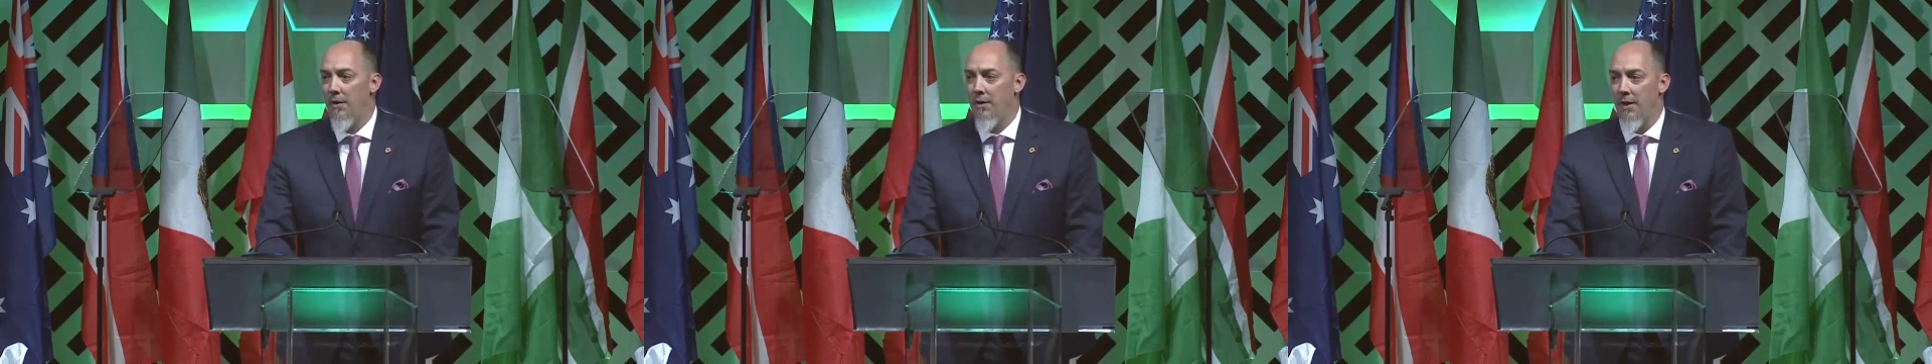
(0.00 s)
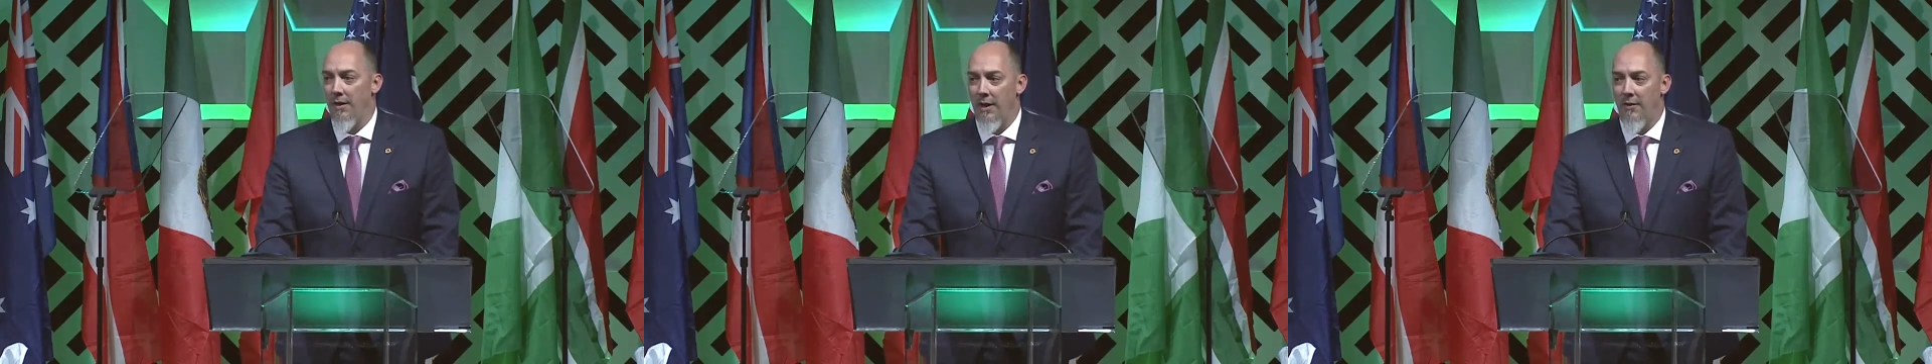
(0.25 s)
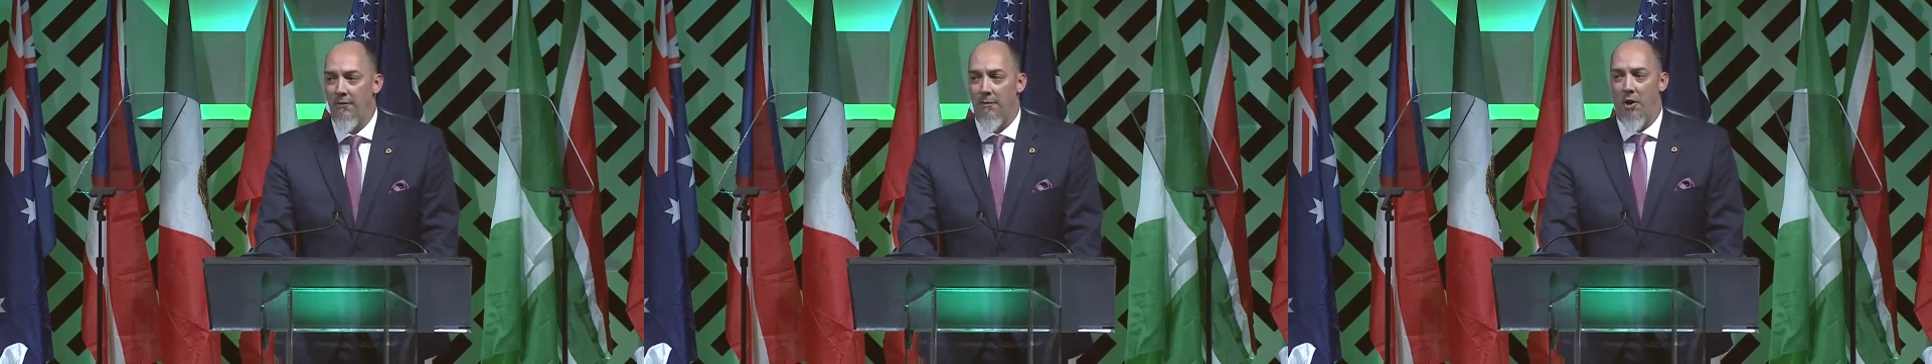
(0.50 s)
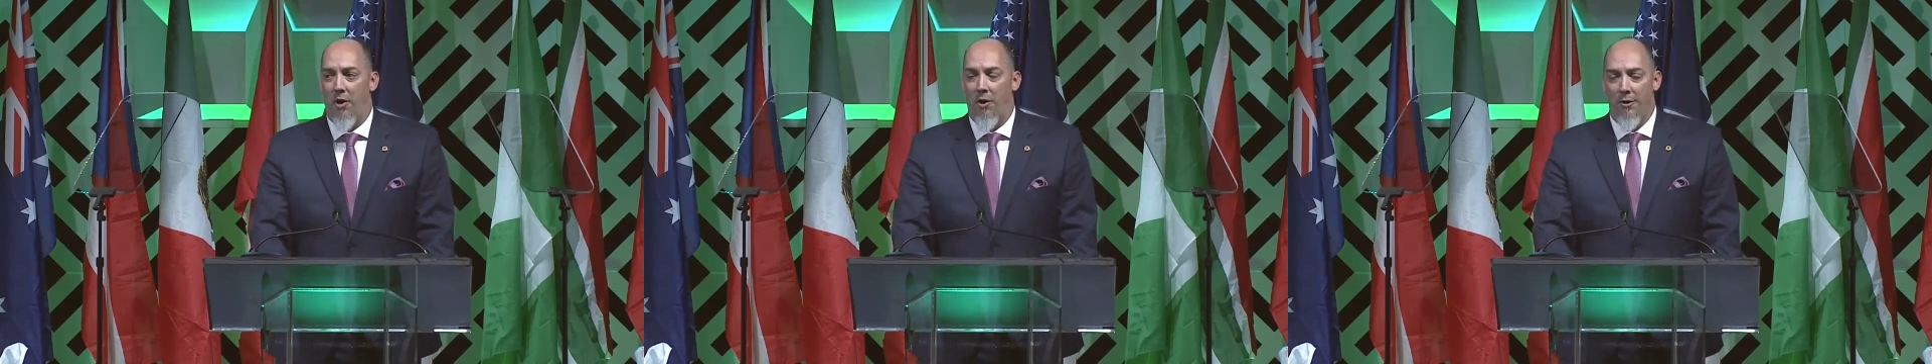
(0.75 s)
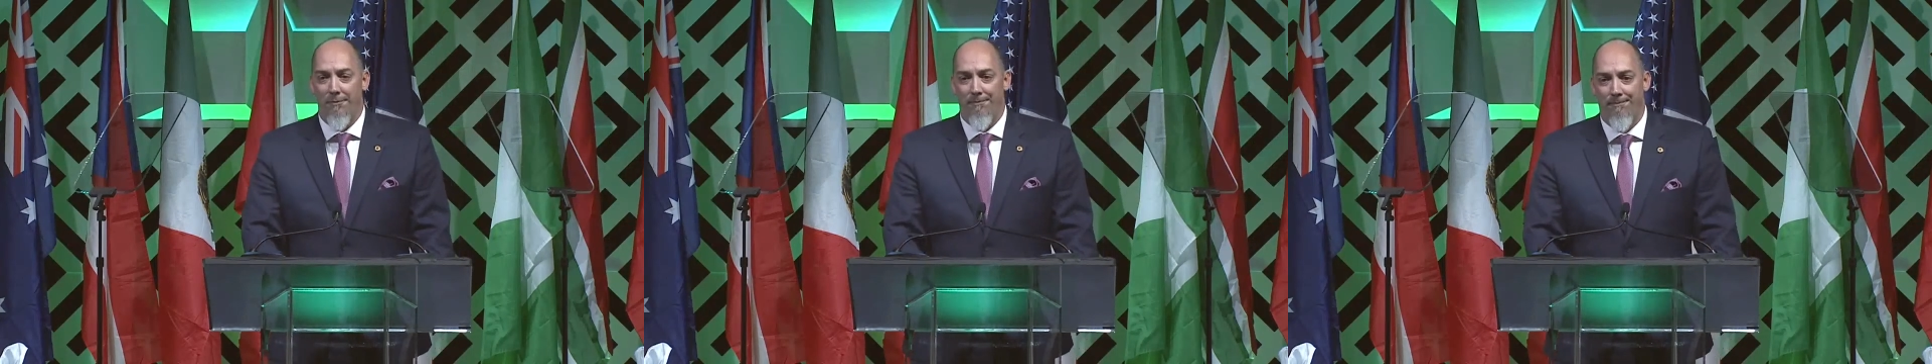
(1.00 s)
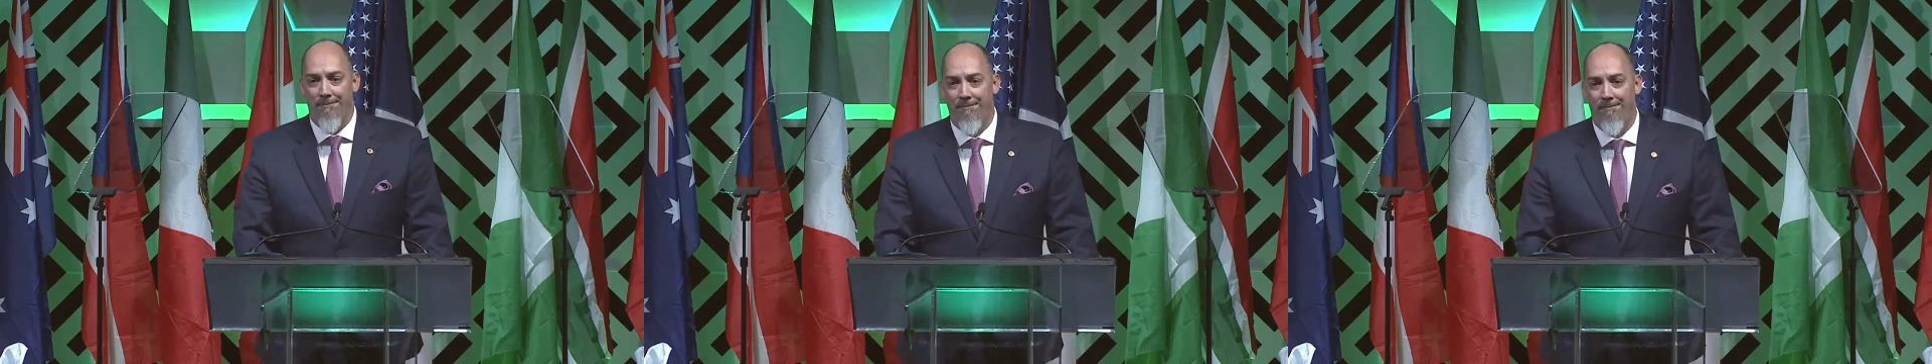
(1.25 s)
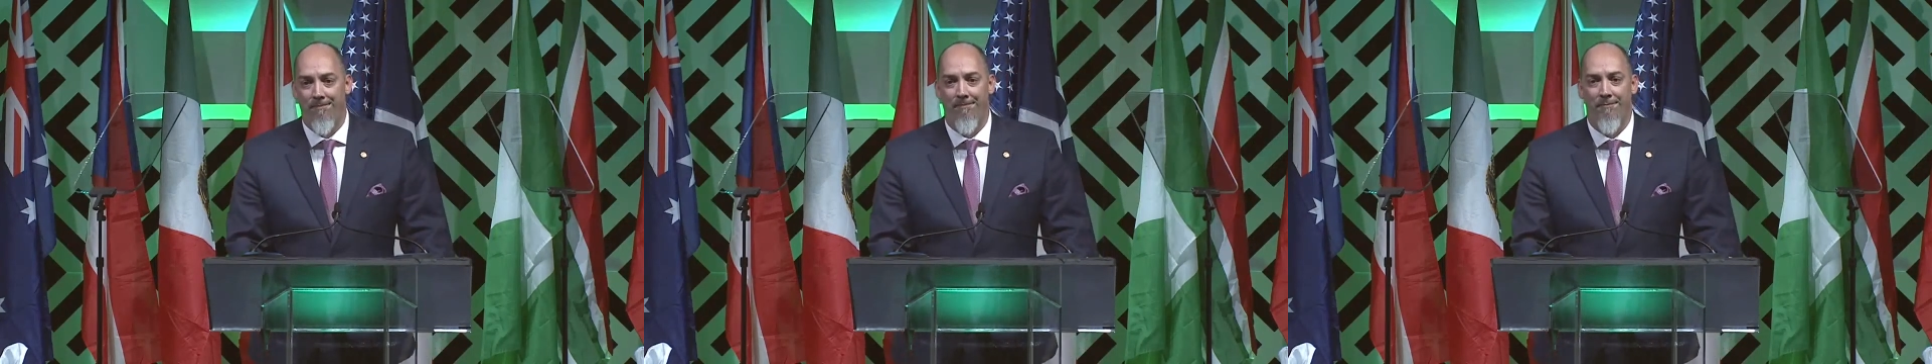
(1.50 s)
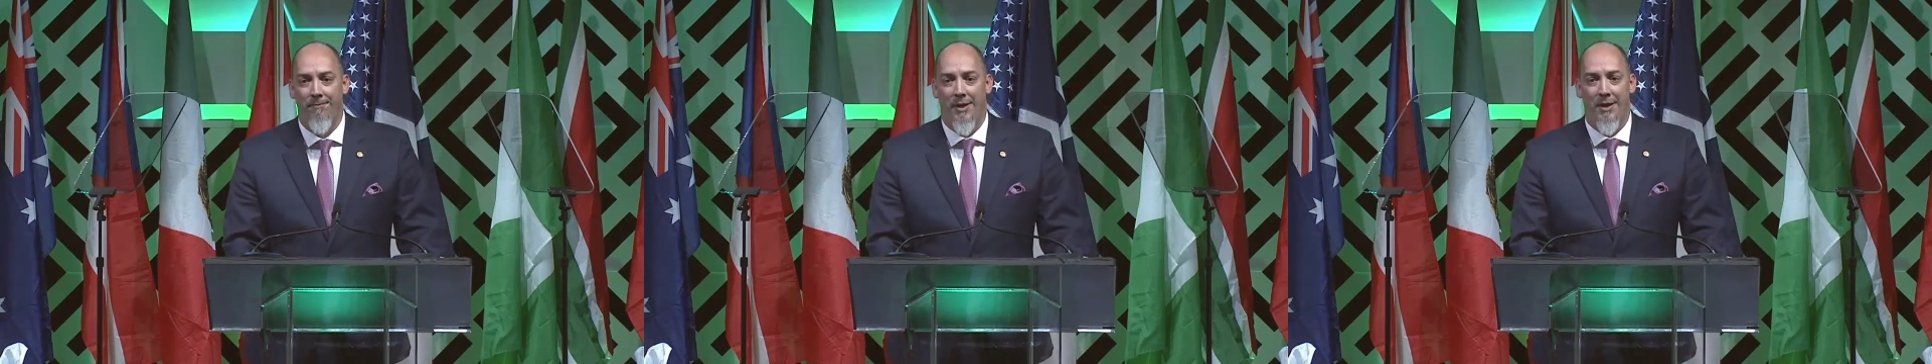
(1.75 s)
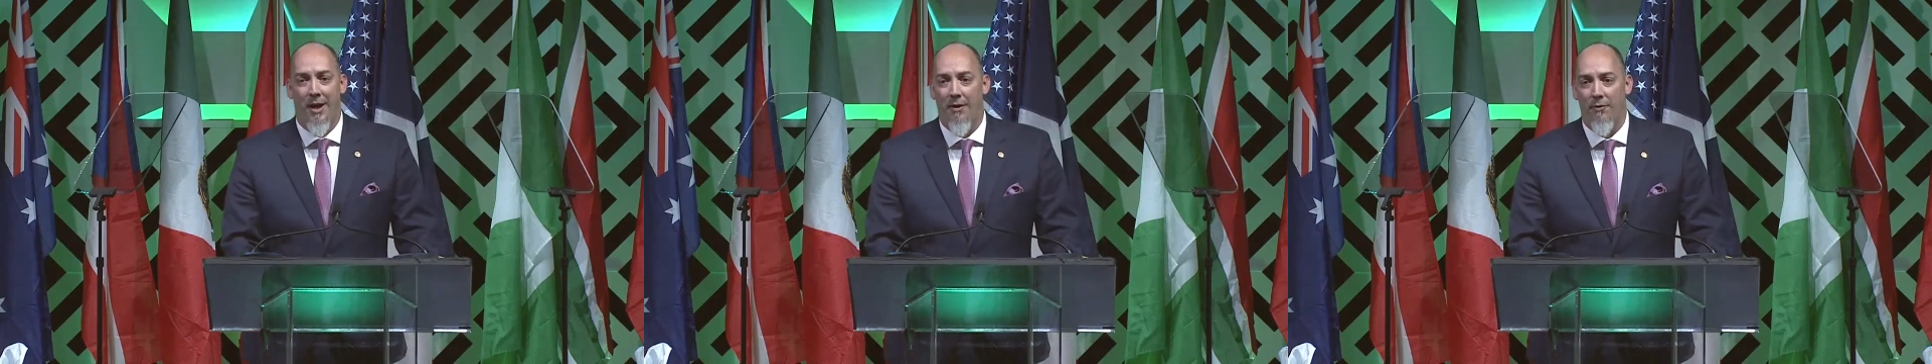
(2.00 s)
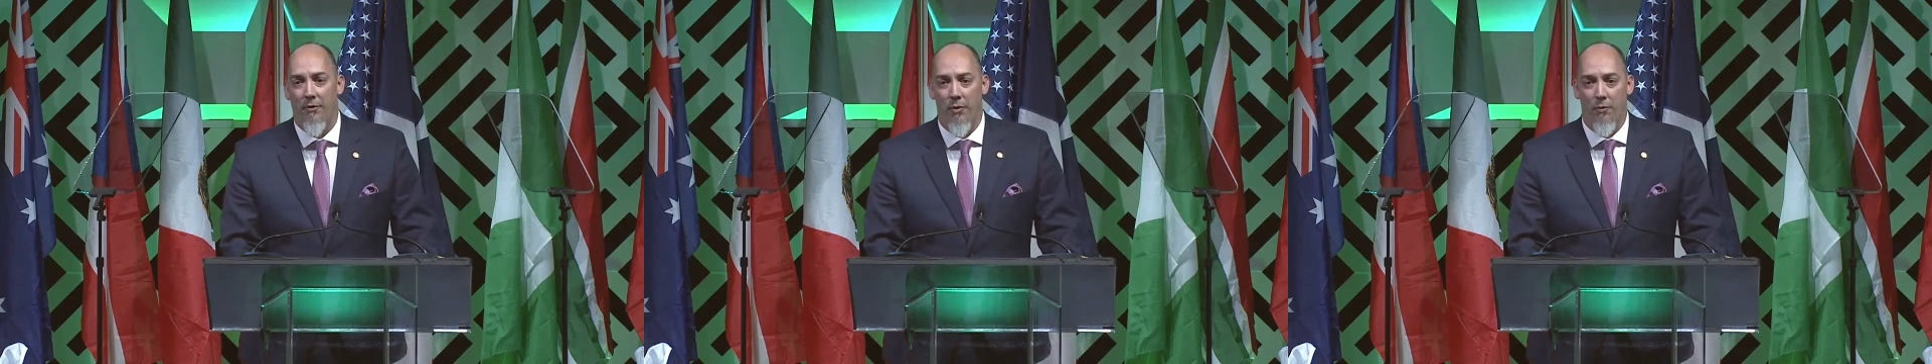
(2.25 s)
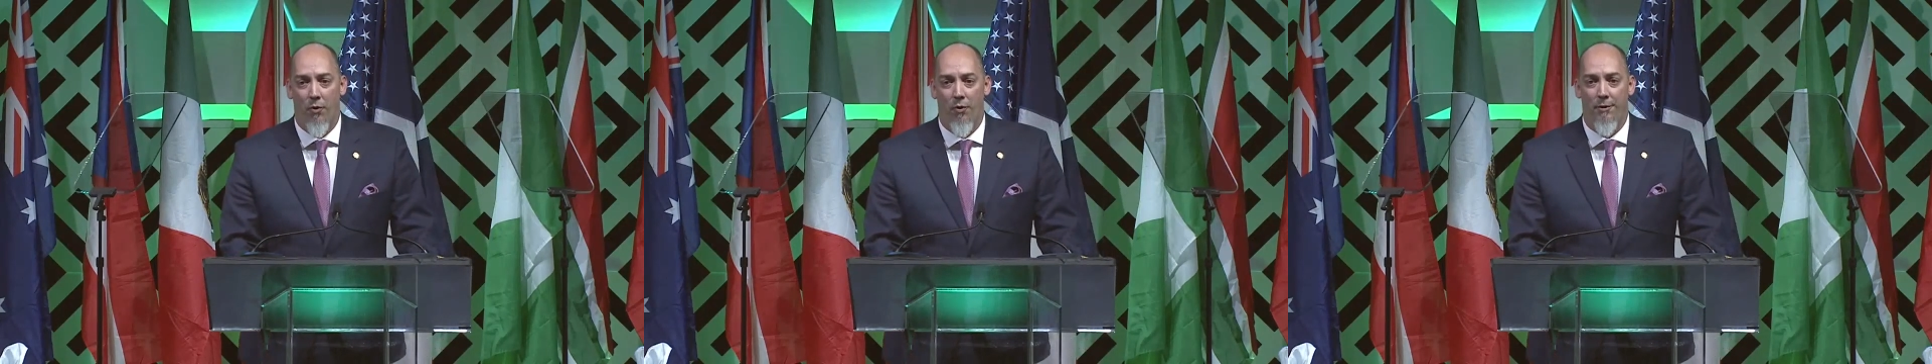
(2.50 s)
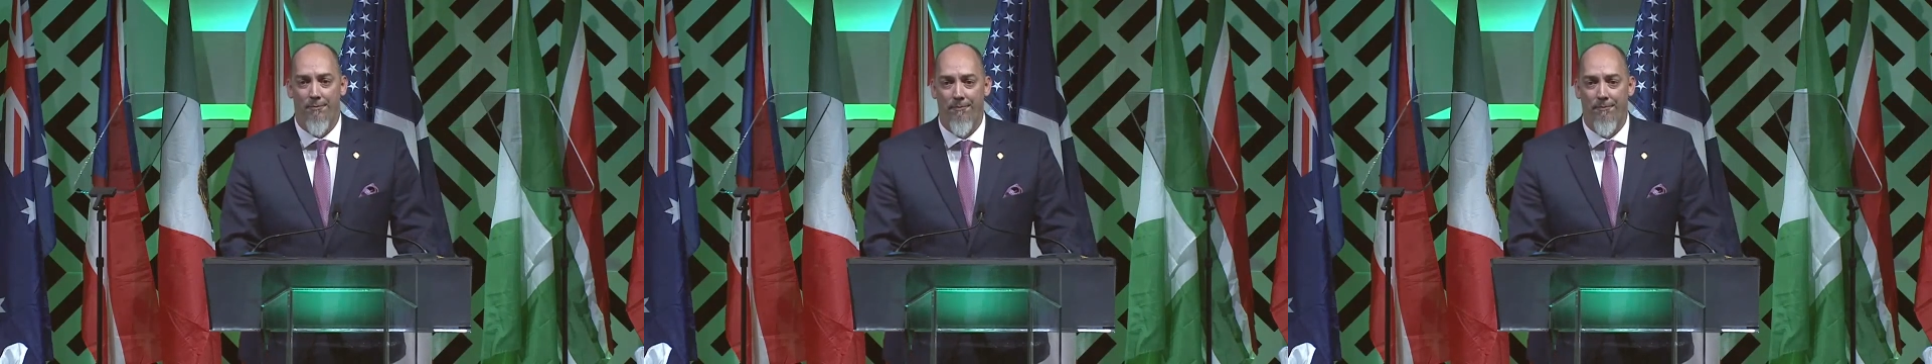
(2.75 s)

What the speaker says: They lead from the heart and not for reward.